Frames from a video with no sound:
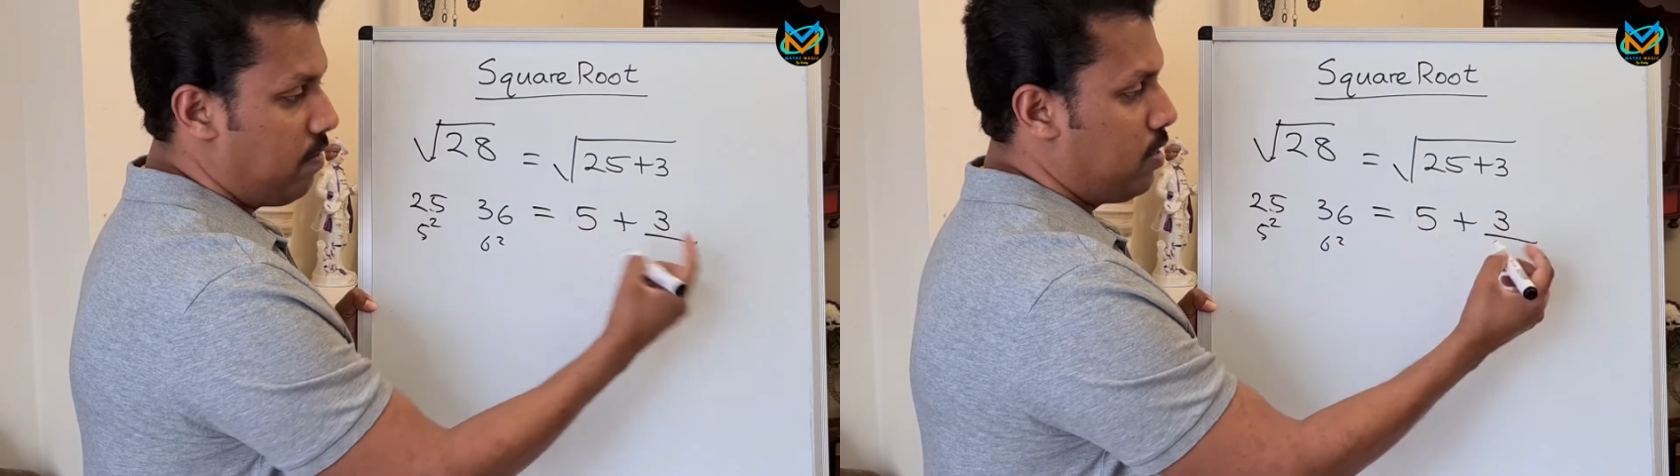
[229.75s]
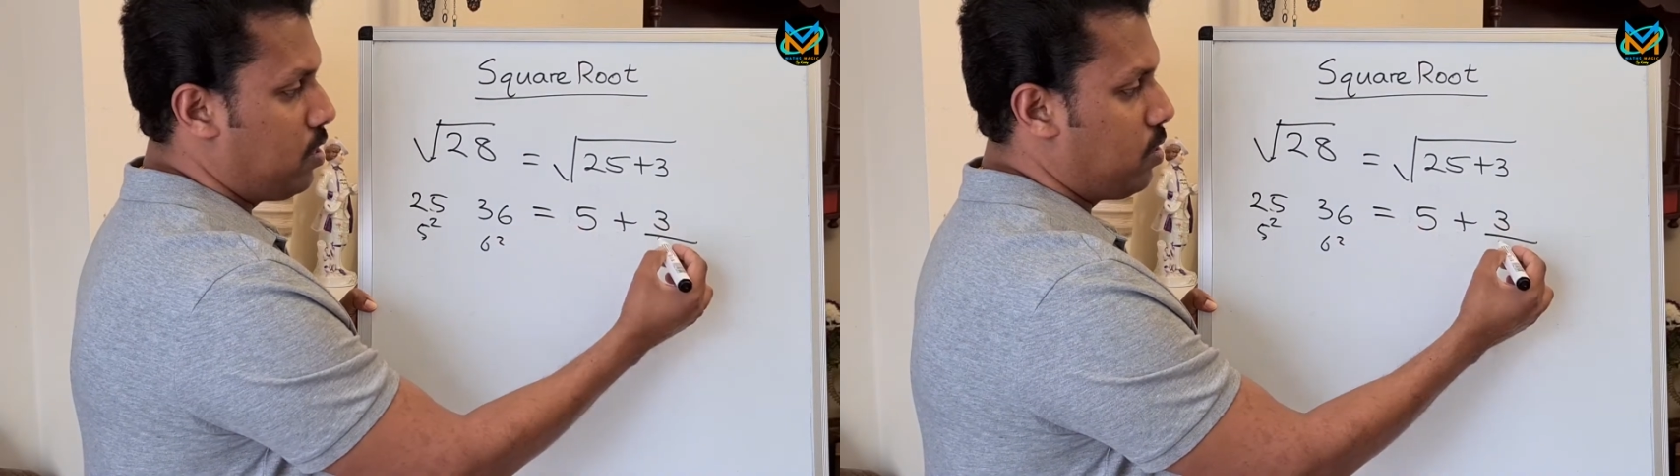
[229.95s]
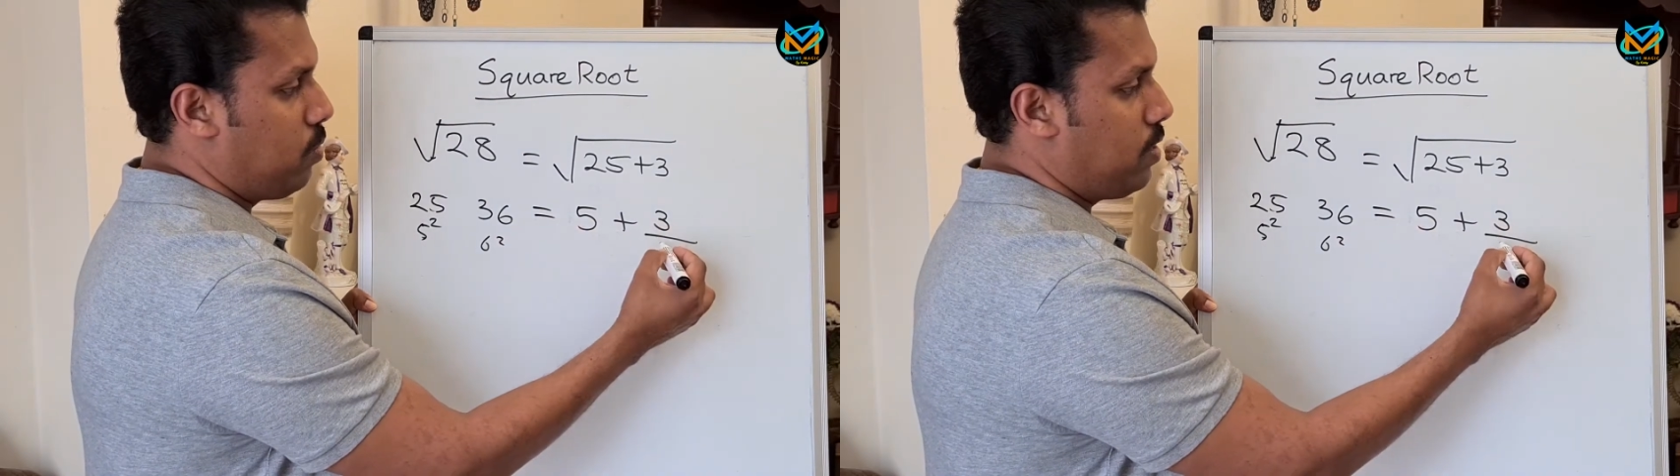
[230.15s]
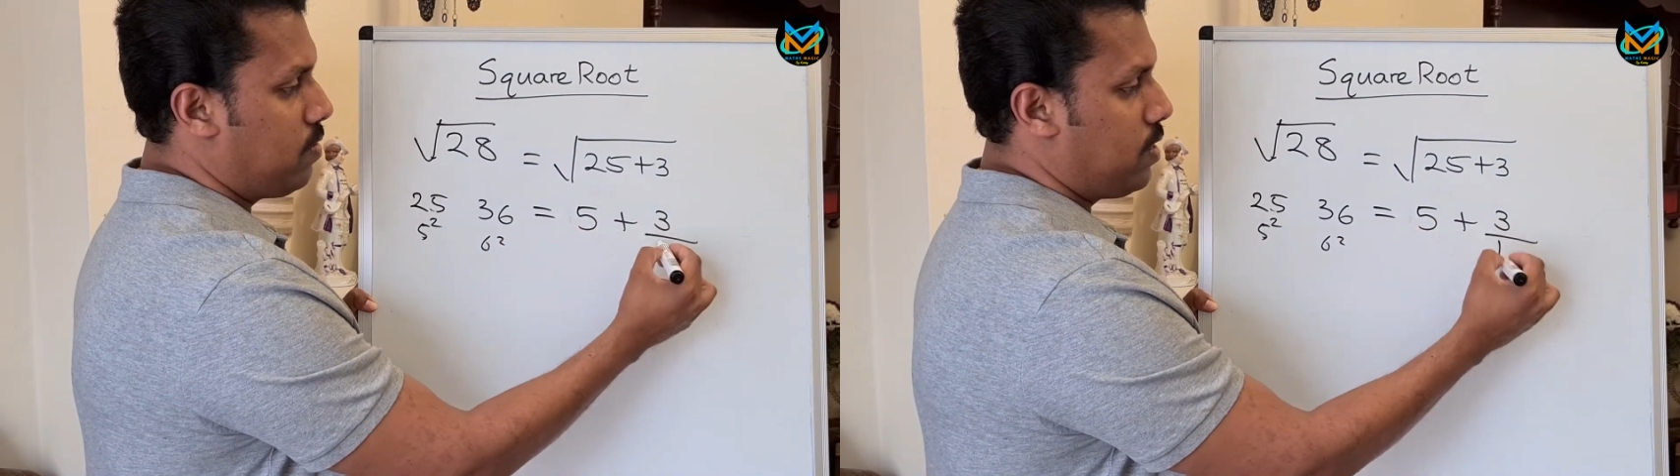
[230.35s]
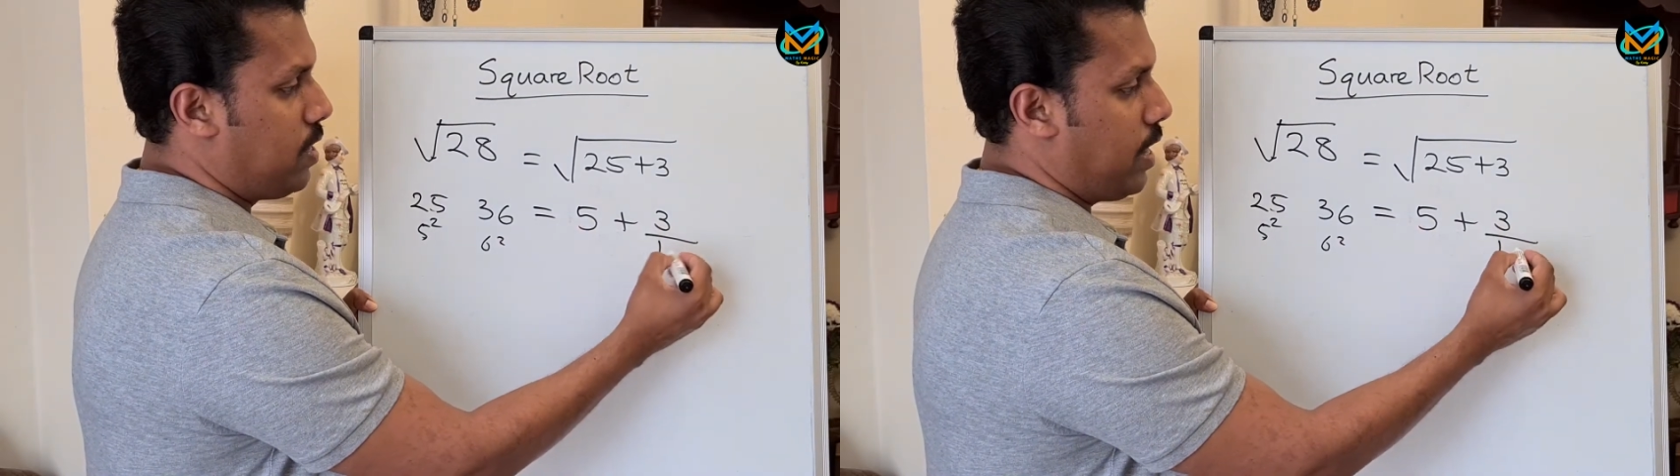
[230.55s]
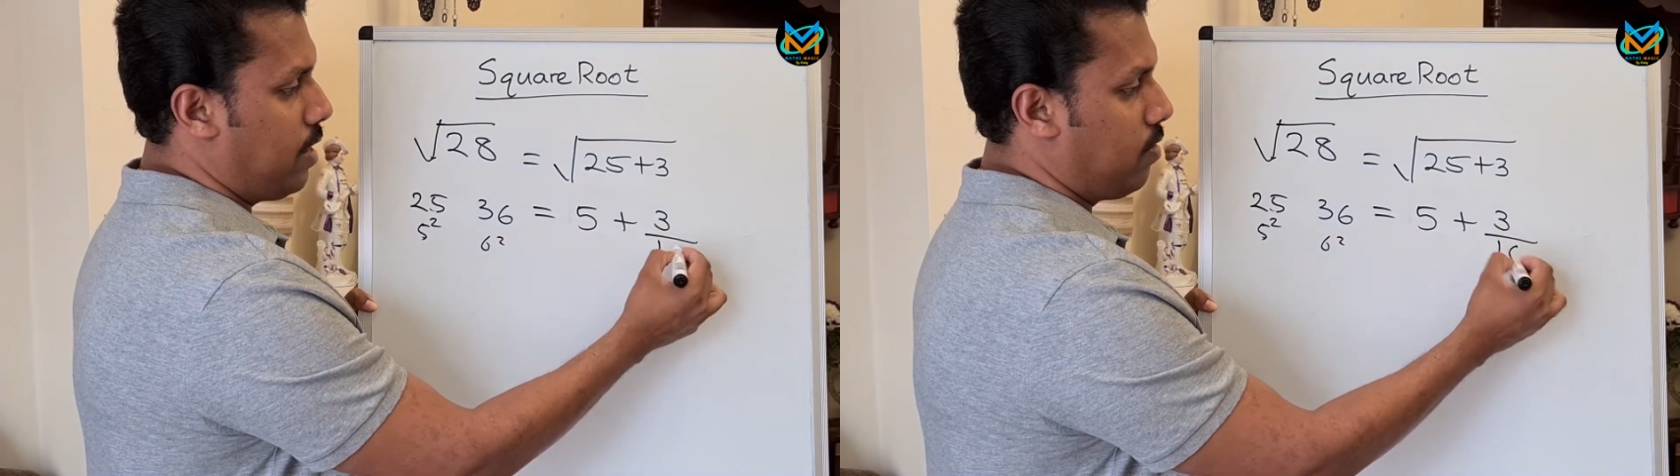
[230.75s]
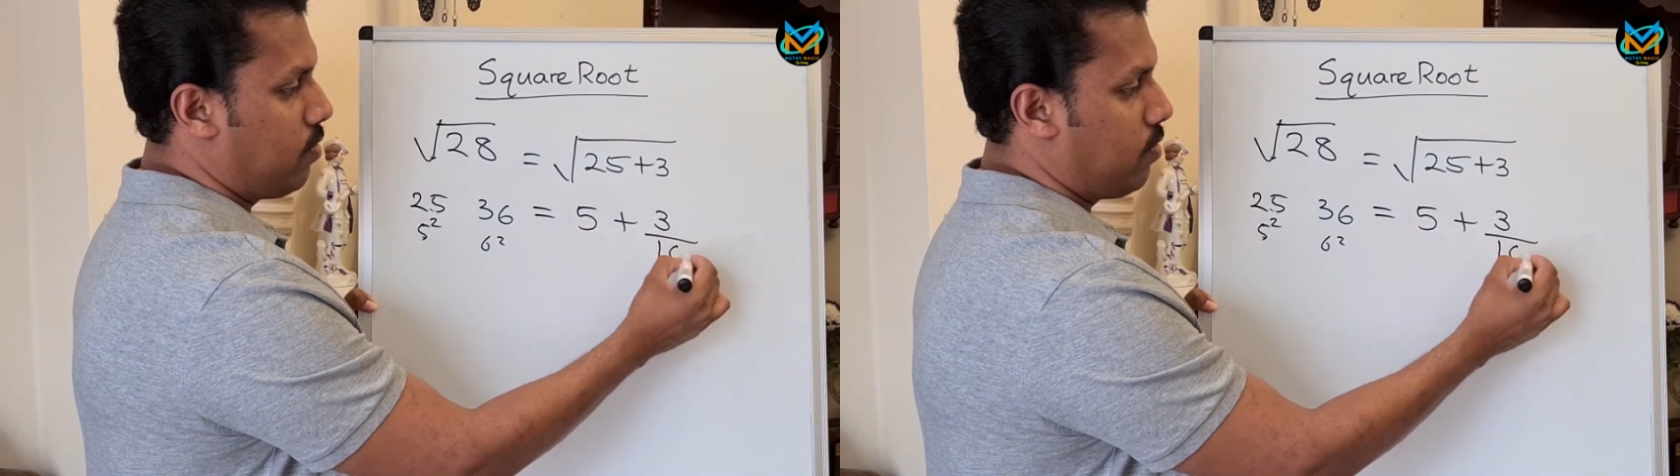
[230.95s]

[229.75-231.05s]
into 2 is 10.